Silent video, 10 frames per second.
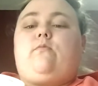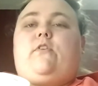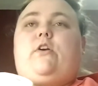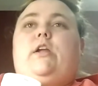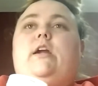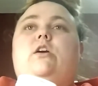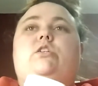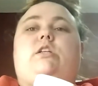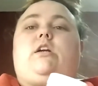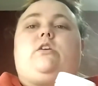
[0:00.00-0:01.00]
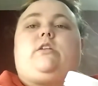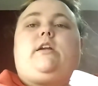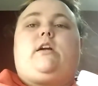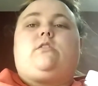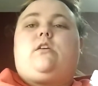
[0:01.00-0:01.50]
for years and years and
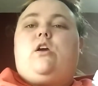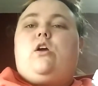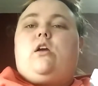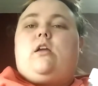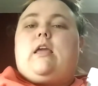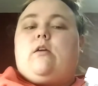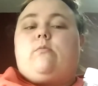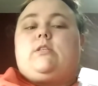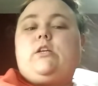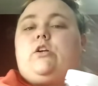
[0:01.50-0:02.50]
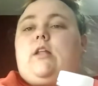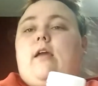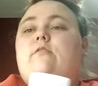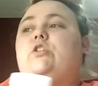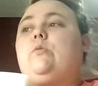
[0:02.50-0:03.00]
years, he was in your
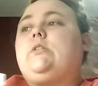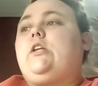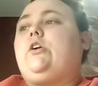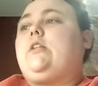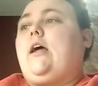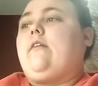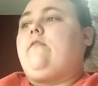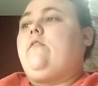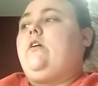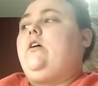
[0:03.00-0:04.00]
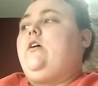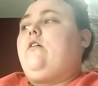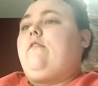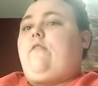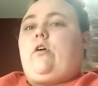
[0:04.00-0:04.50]
life, she was in your life
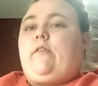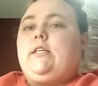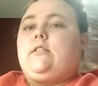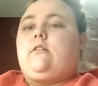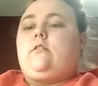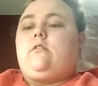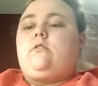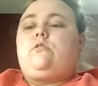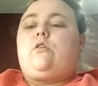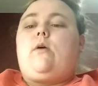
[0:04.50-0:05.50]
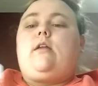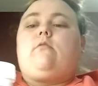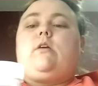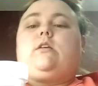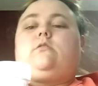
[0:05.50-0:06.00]
for a reason. So
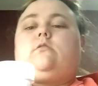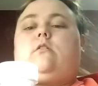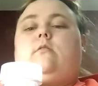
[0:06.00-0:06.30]
anyways,